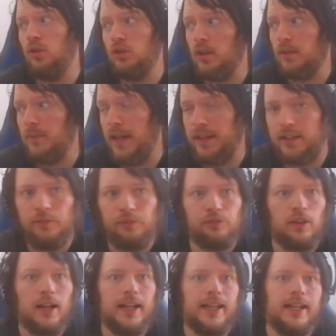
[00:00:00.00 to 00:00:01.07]
Dogmatic on
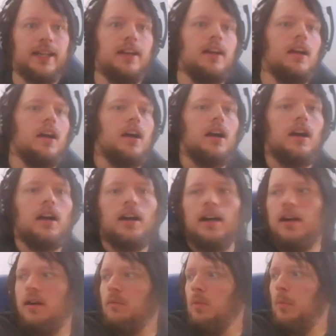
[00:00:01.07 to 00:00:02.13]
Friday.
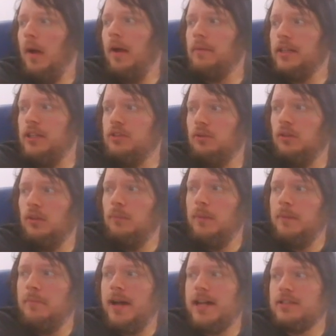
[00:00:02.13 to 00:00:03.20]
We're probably going to do a little
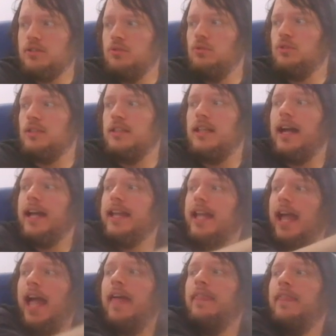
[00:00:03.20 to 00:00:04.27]
bit of Master Duel
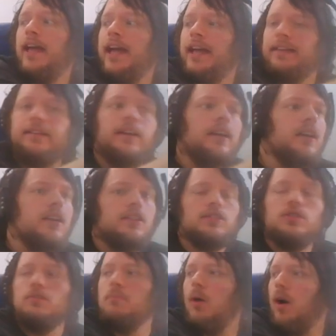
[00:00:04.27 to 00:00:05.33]
tonight. And then
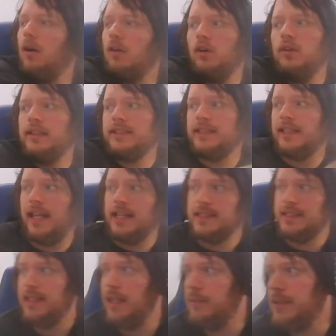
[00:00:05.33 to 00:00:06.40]
tomorrow is the
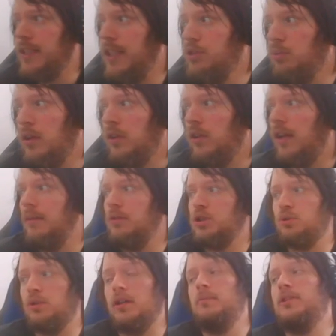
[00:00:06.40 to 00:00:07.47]
KC Cup Stage 1 climb,
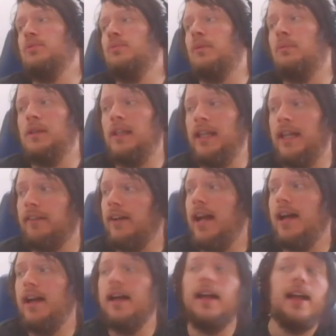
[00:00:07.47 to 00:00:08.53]
which we're going to be doing with
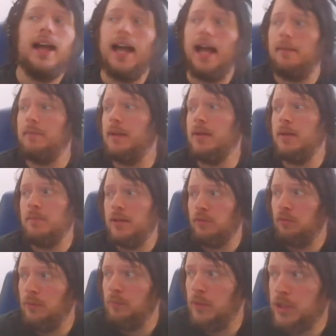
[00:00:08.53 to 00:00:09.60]
Lyra. And maybe a bit of
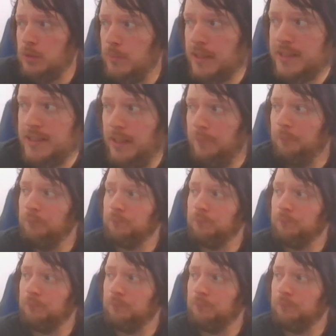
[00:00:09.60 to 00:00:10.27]
Windwitch mixed in.